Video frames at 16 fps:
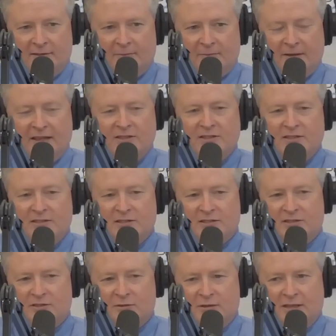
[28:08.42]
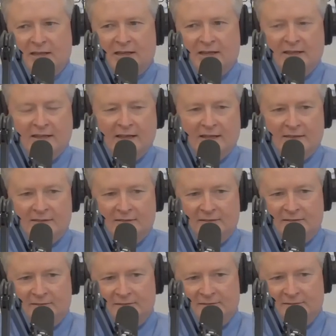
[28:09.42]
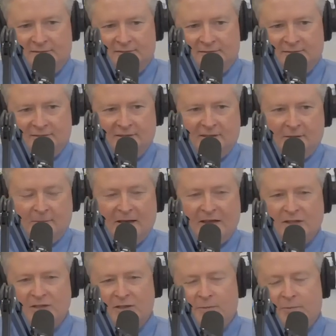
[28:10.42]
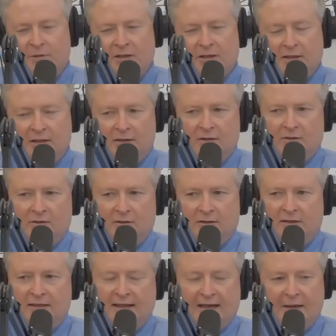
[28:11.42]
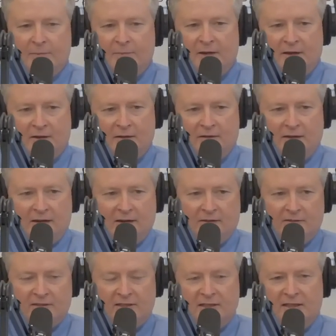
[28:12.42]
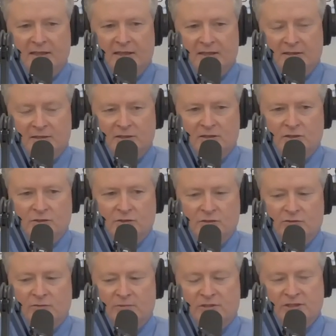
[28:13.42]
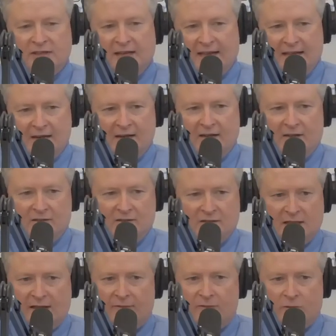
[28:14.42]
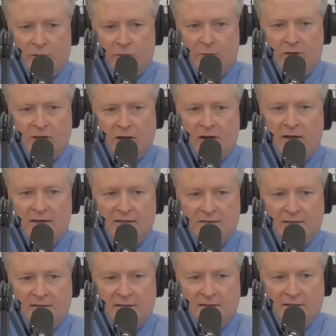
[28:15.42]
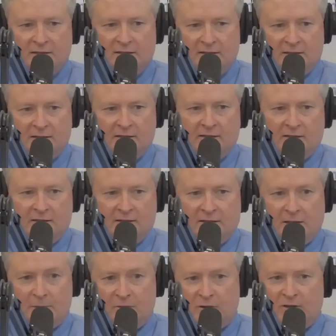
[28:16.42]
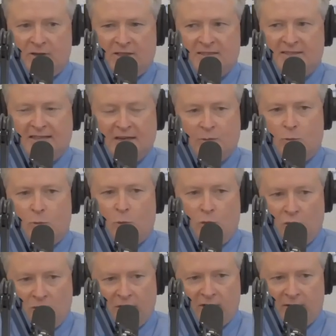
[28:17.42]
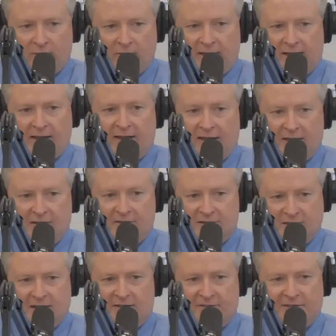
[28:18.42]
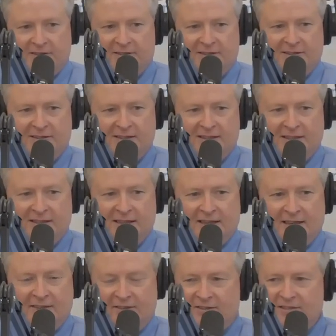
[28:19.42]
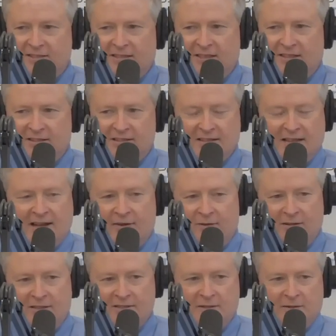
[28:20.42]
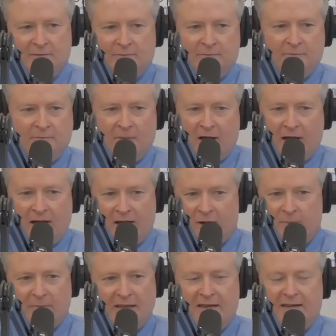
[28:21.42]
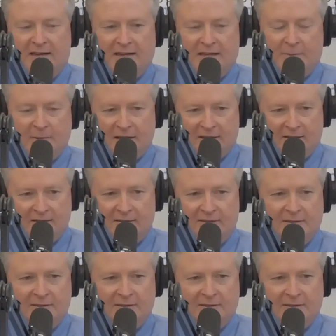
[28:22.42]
Imagine as a student getting that. Imagine the political nightmare that sending a student from China to El Salvador would cause. I mean, you could incite a war with that kind of stuff. And they're sending this out as an automated email?